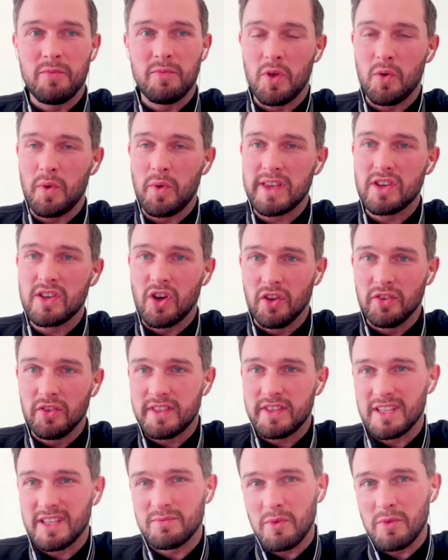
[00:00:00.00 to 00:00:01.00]
But the way
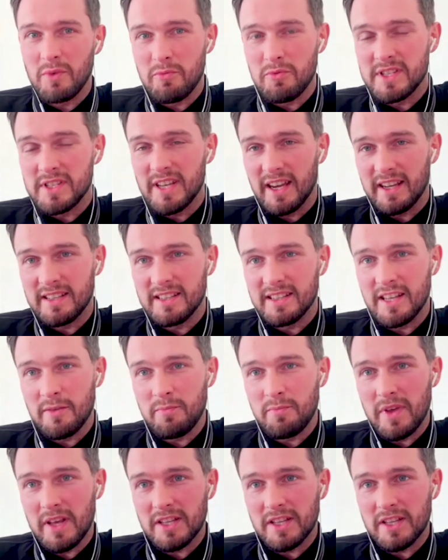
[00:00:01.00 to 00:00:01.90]
Conte's maybe tightened up